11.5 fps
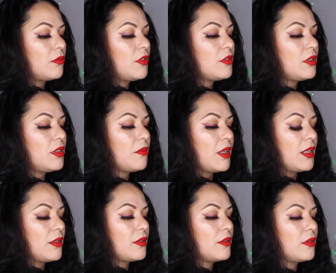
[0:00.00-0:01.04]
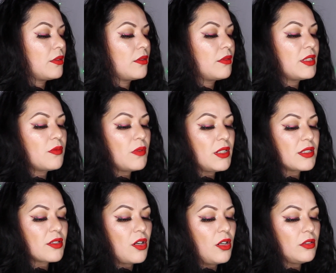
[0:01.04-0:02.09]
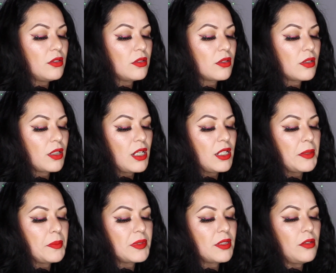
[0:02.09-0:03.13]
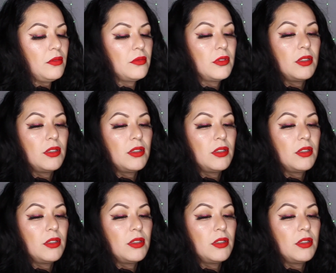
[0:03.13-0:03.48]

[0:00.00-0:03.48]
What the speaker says: Hold on and wait. This one is called Calypso.